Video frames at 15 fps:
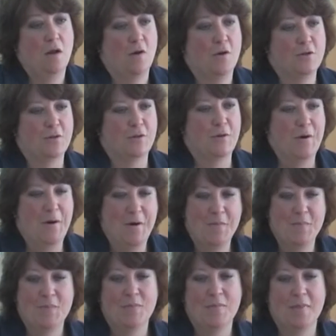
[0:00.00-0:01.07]
also
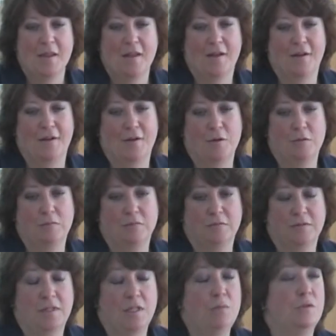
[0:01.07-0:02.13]

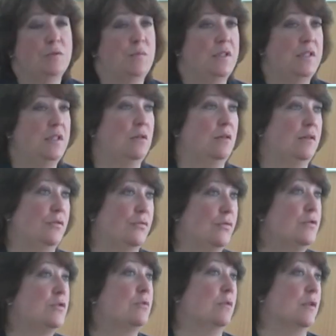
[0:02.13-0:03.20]
they would be the
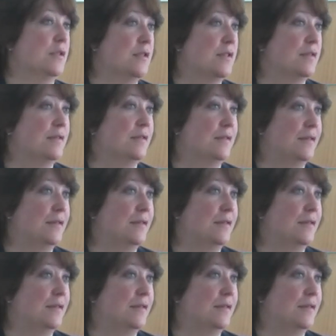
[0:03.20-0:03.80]
first ones.